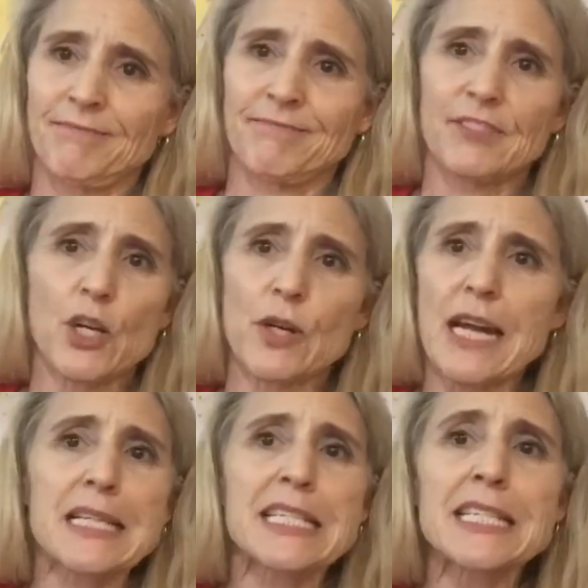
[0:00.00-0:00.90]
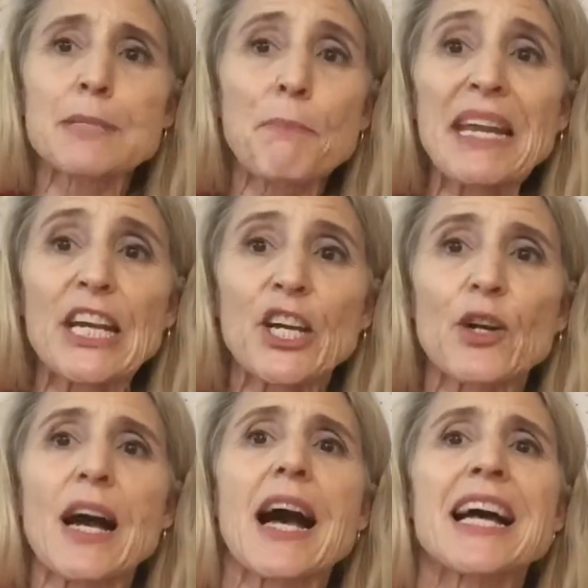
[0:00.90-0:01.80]
No, not a
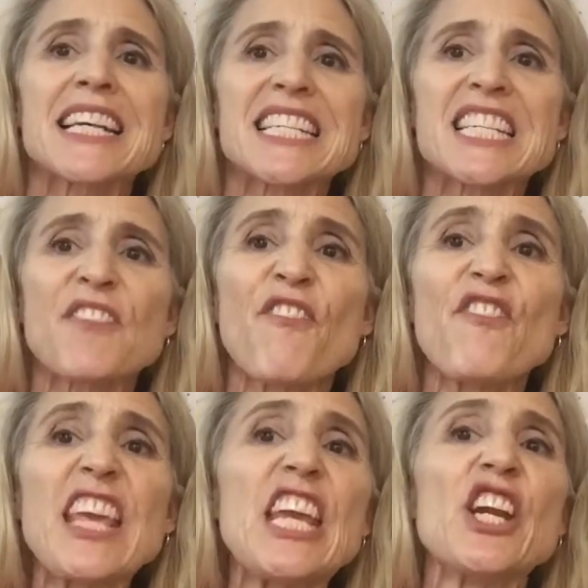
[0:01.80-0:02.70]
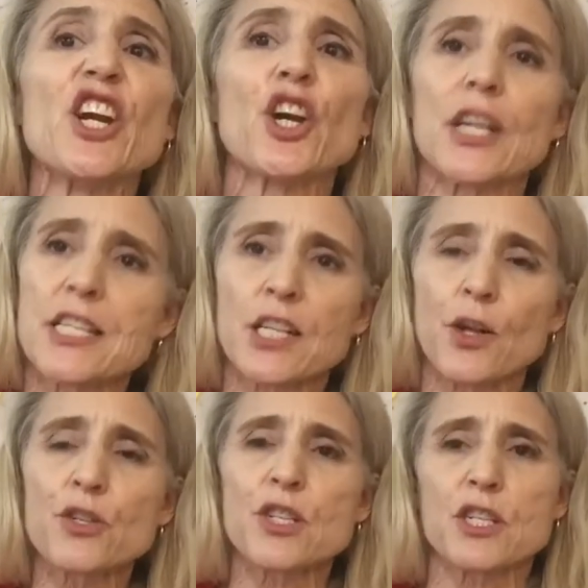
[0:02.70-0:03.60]
spear, a sphere. It's
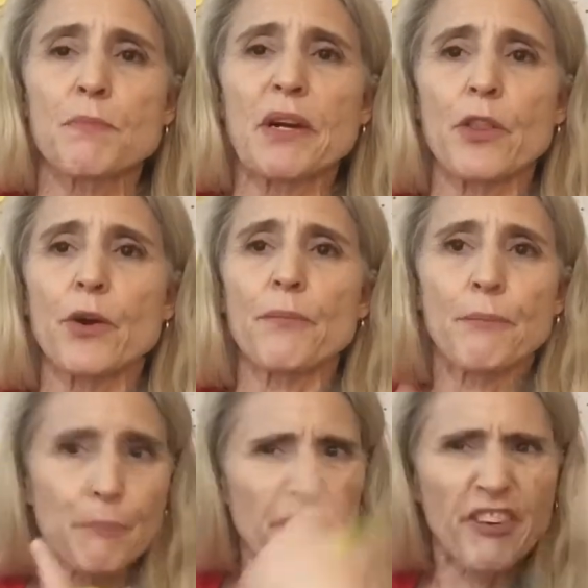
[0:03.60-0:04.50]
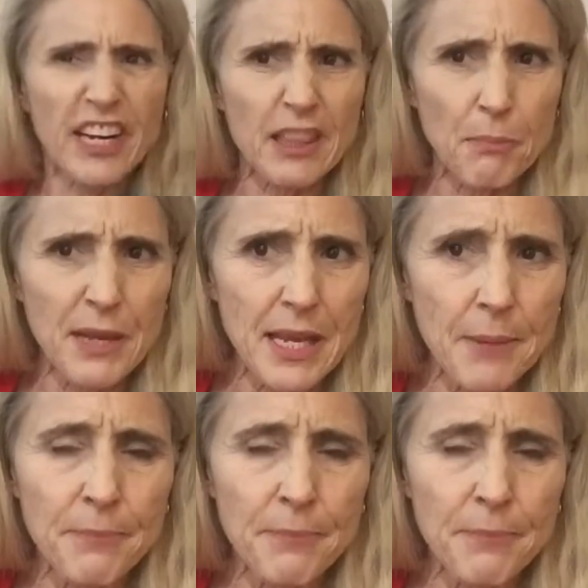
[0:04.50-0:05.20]
close to spear though, but forget the P.